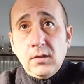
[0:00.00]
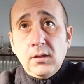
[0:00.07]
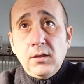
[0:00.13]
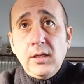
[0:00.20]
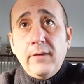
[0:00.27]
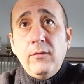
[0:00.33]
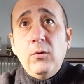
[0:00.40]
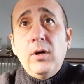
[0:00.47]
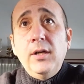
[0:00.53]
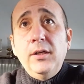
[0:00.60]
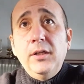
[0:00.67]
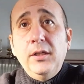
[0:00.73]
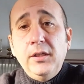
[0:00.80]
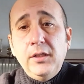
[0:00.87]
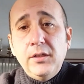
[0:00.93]
The other one
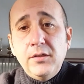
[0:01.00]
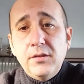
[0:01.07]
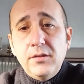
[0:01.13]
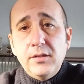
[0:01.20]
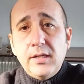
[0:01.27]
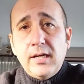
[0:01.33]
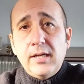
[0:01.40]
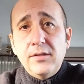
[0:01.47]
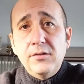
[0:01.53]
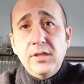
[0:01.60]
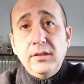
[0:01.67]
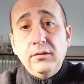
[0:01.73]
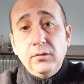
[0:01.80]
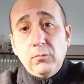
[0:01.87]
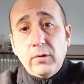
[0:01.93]
is
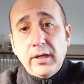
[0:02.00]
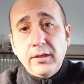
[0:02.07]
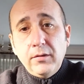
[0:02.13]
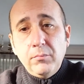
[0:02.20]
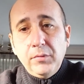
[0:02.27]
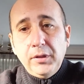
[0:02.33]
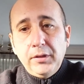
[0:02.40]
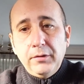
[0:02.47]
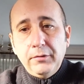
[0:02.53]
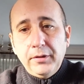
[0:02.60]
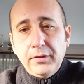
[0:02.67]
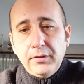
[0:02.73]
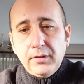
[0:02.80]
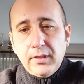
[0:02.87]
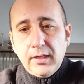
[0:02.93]
center-weighted
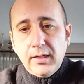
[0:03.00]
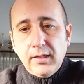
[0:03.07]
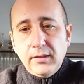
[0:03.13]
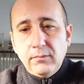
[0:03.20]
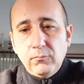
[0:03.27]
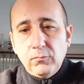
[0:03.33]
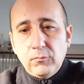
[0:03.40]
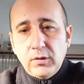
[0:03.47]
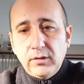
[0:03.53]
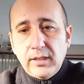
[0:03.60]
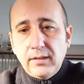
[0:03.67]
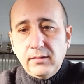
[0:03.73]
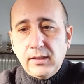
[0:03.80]
metering, and what that